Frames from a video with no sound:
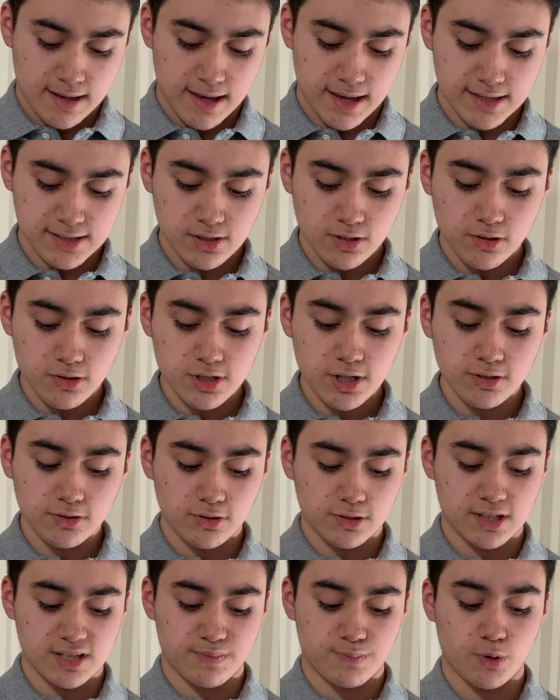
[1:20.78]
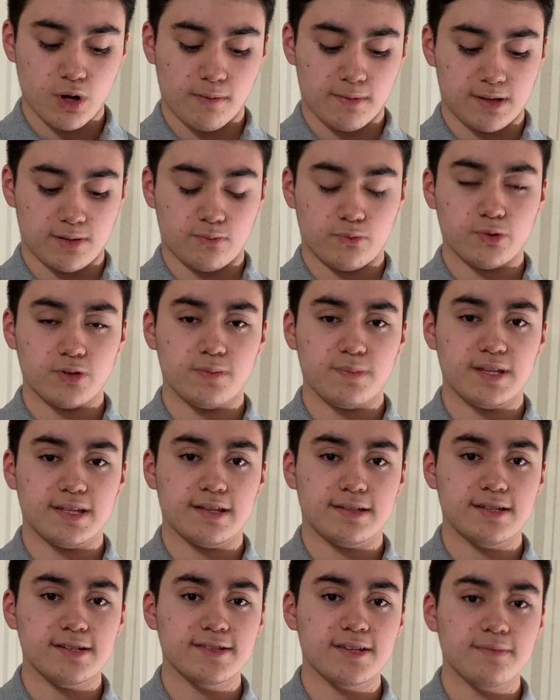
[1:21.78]
A solution to this problem would be
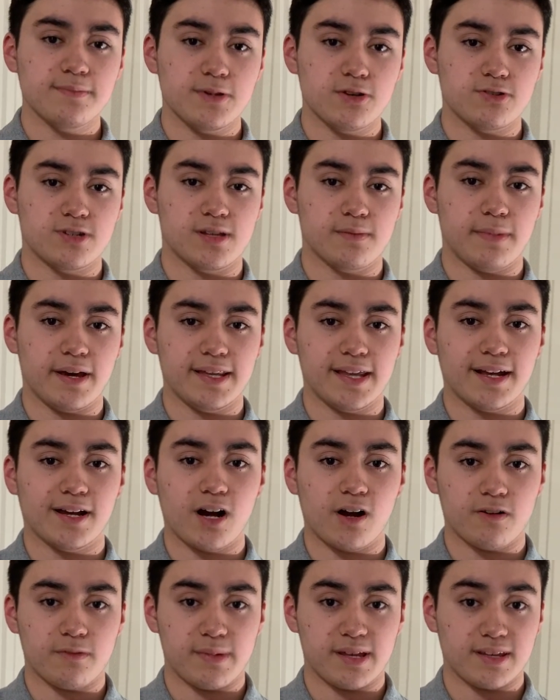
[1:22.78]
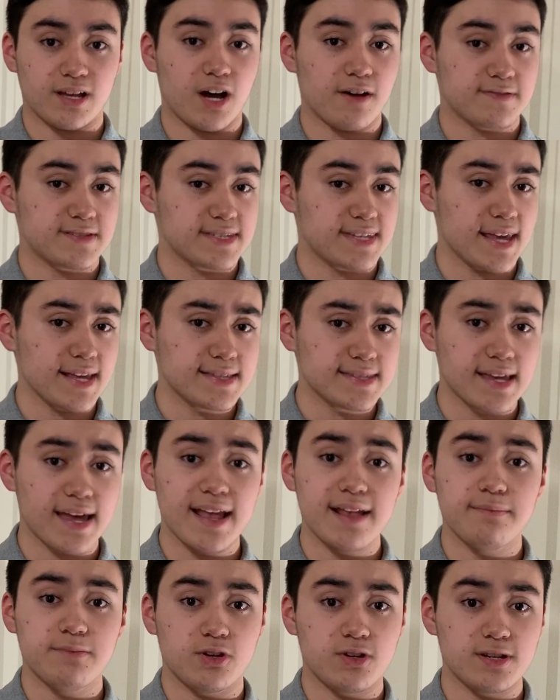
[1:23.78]
the distribution by the government of states
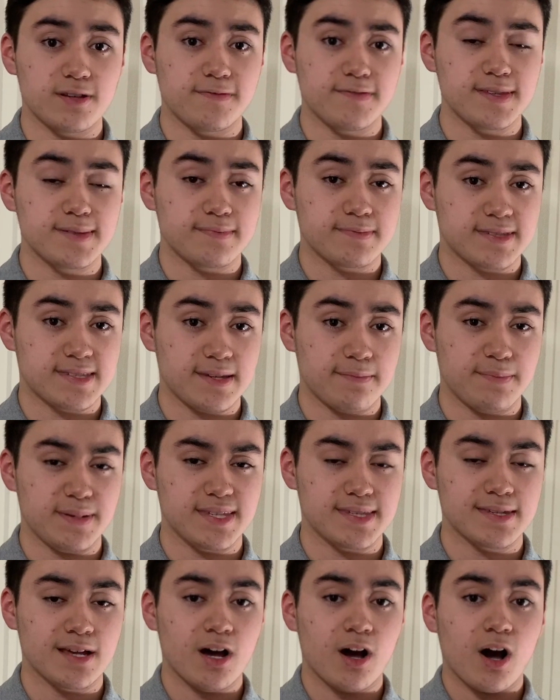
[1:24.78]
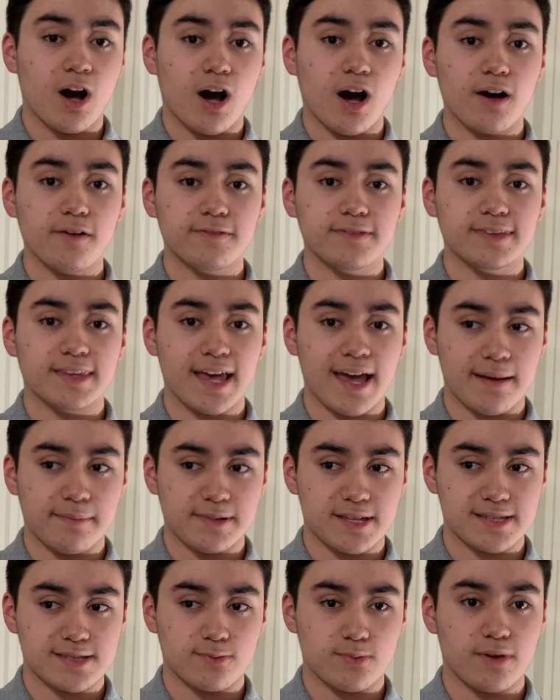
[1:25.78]
and municipalities of
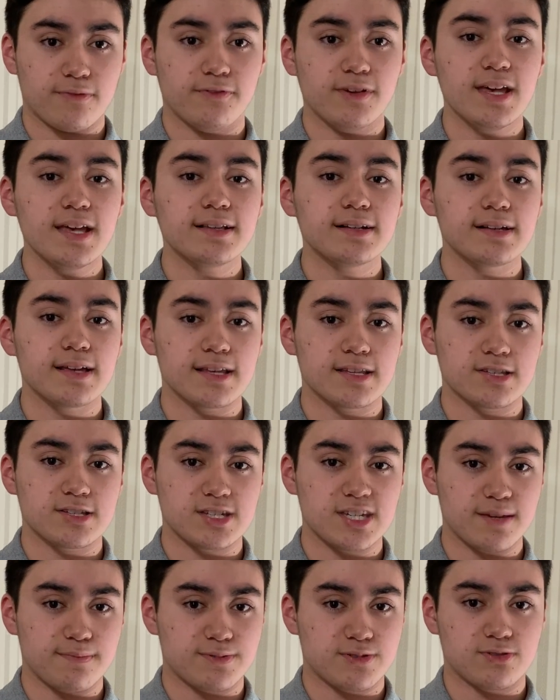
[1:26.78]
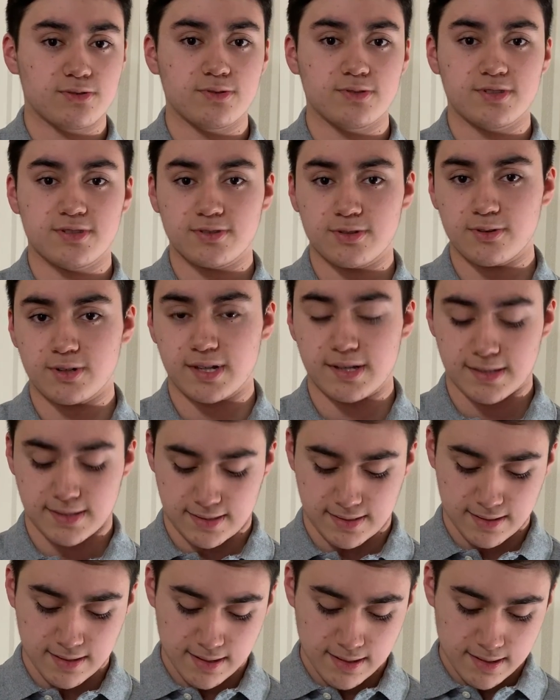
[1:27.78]
tablets with internet chips to
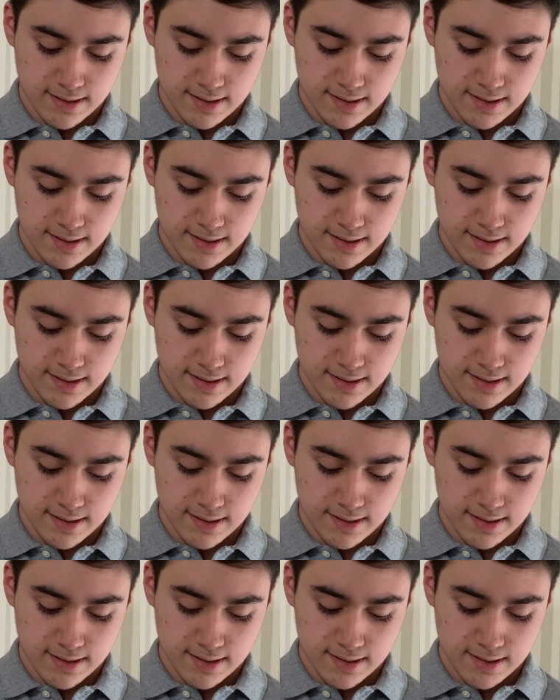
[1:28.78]
students.